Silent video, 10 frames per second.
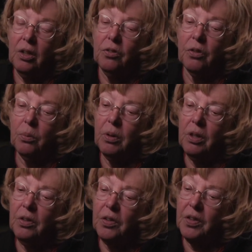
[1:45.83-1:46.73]
So
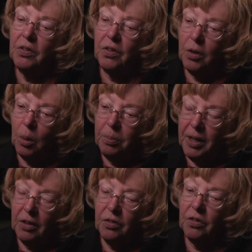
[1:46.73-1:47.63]
one of the things that open
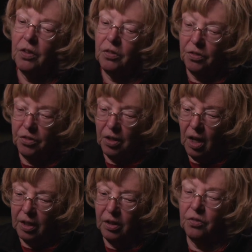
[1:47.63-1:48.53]
access has
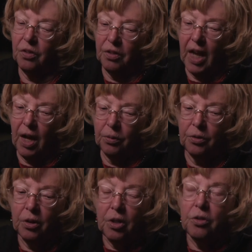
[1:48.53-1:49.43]
done is allowed